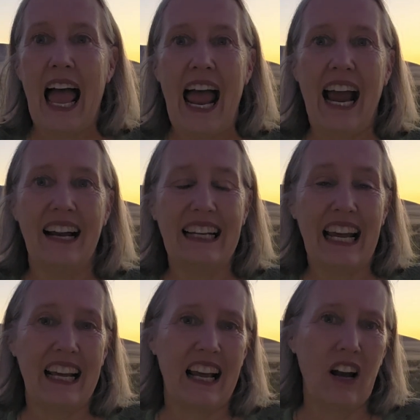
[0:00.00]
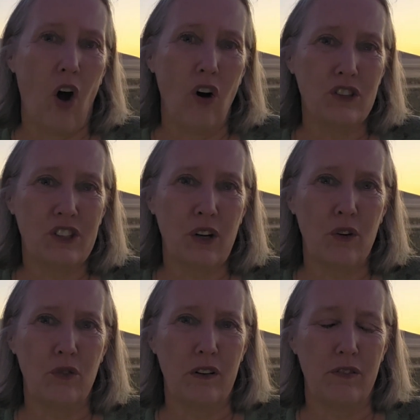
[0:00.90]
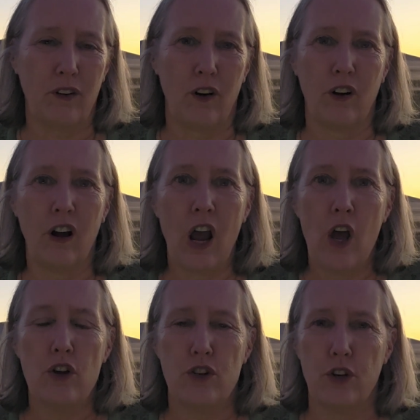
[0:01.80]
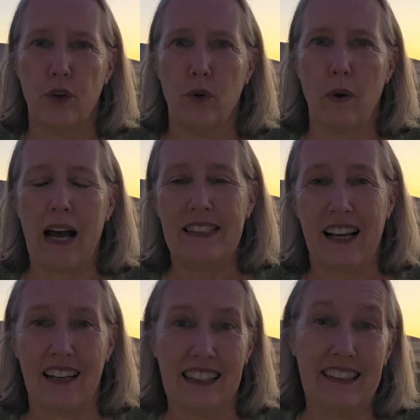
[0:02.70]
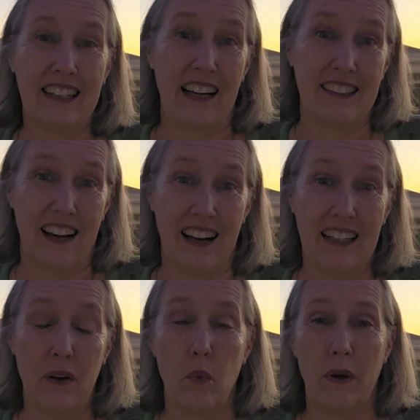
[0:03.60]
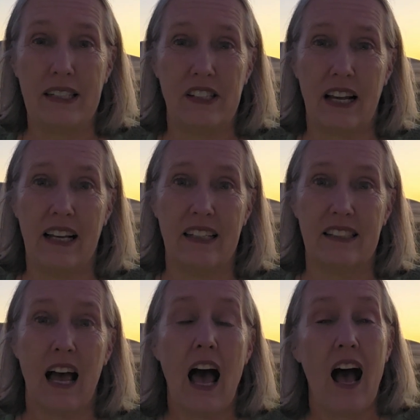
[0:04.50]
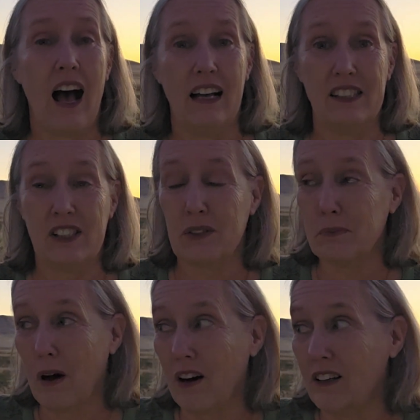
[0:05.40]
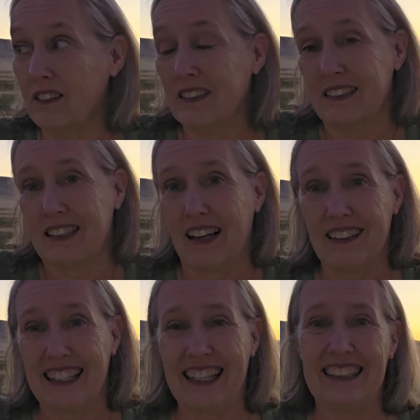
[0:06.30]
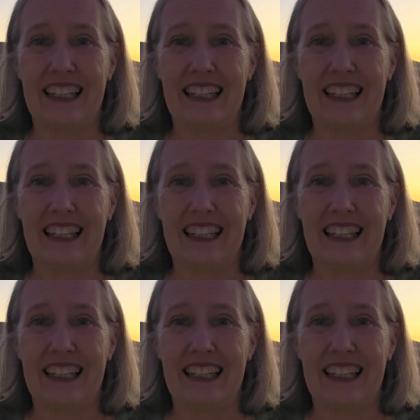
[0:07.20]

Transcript: And it can also refer to a talit katan, which is a small talit.